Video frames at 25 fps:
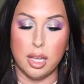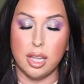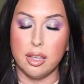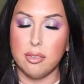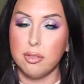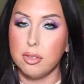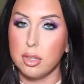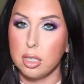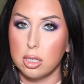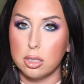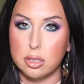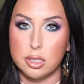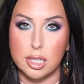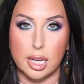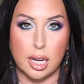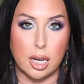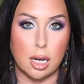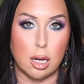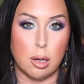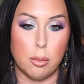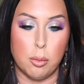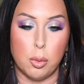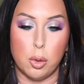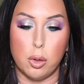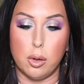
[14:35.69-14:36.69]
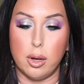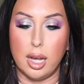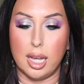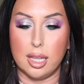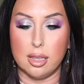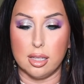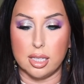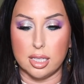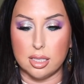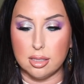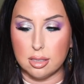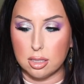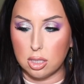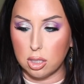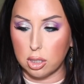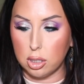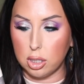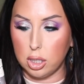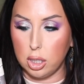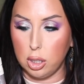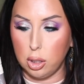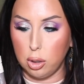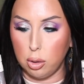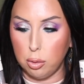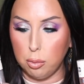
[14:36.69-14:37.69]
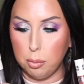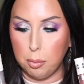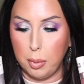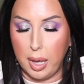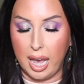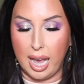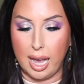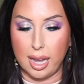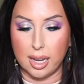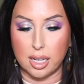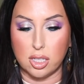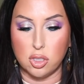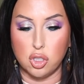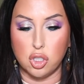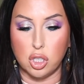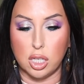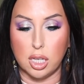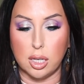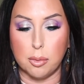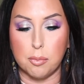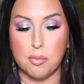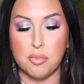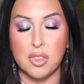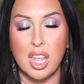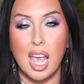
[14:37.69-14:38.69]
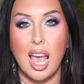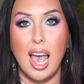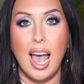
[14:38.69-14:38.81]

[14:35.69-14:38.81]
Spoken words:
If they're terrible, at least they're cute packaging.